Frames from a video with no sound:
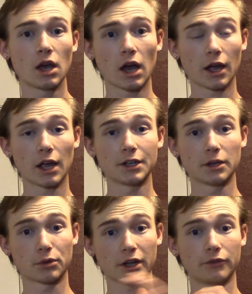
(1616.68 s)
I need to
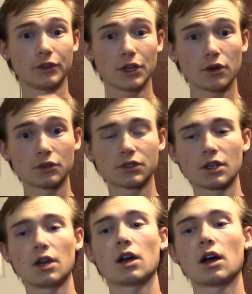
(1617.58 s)
bring in videos,
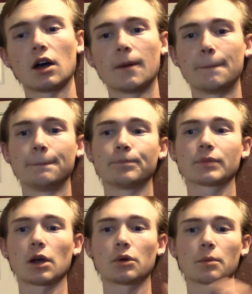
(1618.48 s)

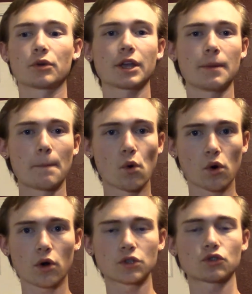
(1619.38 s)
I want to bring in
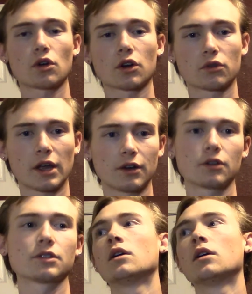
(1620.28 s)
more stronger
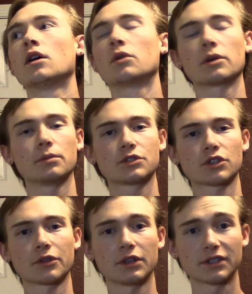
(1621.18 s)
writers, I want to
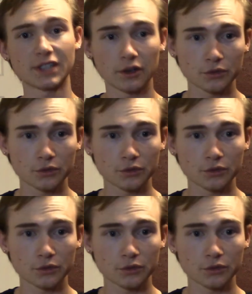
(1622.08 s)
start the incentives